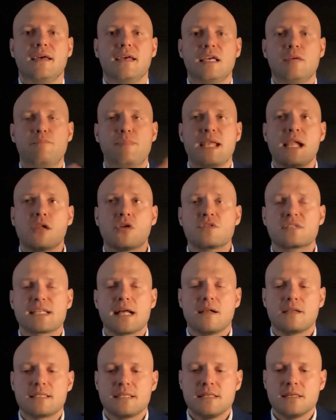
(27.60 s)
In Pedal
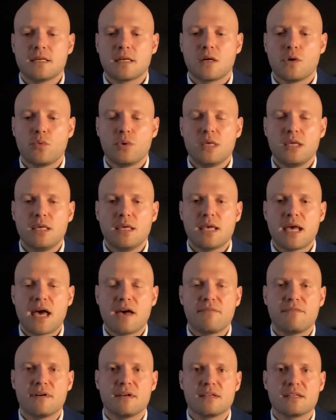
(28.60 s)
Consulting, we
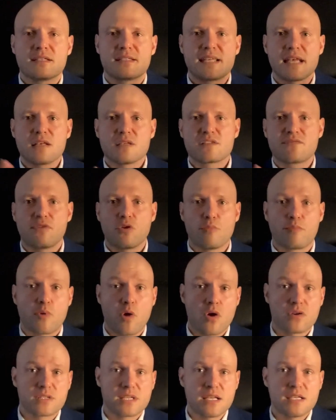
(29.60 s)
have a sales flow
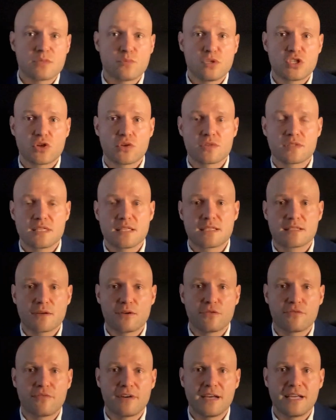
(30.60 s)
process which consists
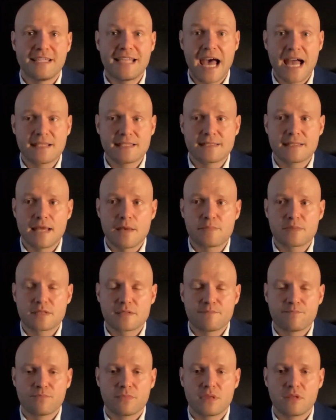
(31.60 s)
of 9
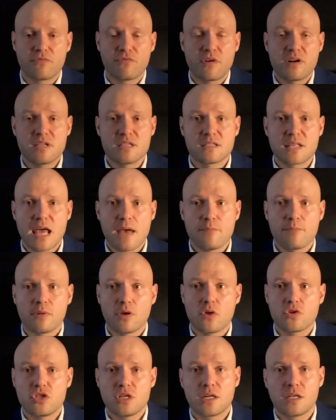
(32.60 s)
steps. The first step,
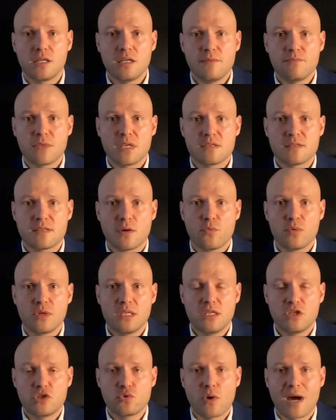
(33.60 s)
logically, is that we
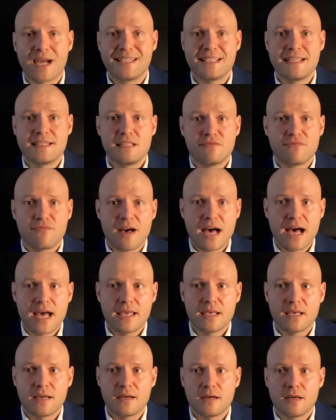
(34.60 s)
need to
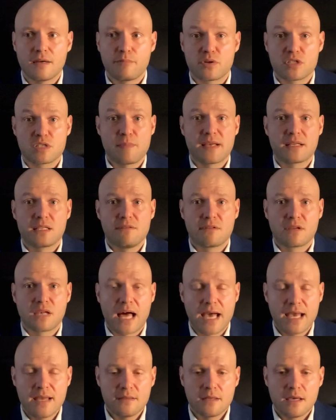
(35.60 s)
identify a prospective
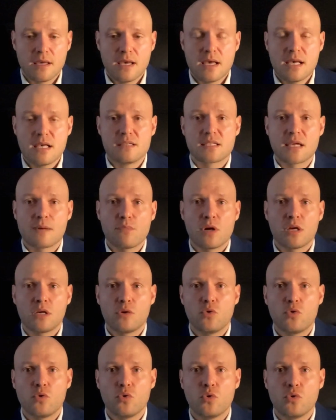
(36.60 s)
client,
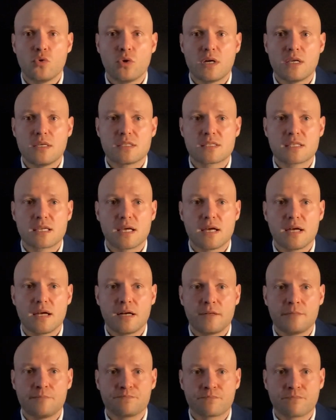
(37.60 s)
someone who is
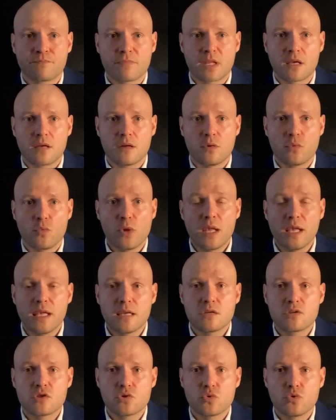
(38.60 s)

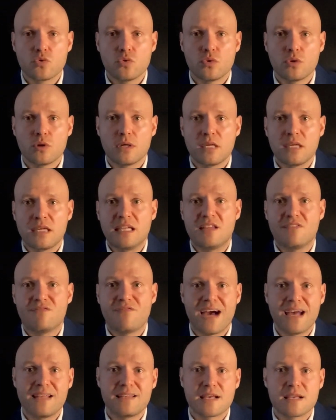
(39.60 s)
willing to
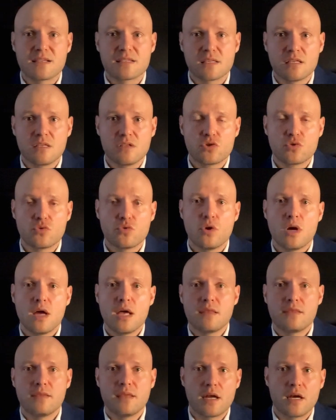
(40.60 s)
invite us into
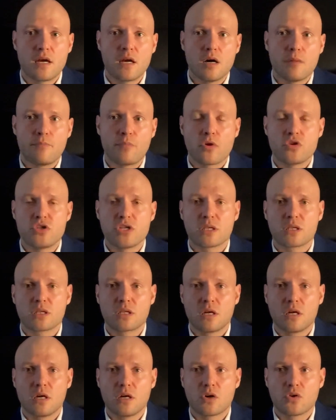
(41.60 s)
their
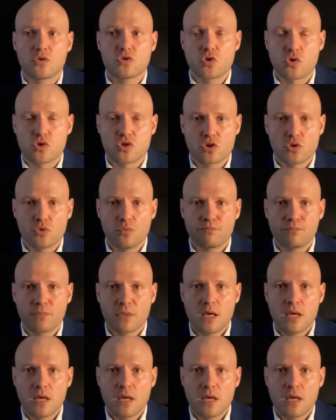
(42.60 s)
project consortium.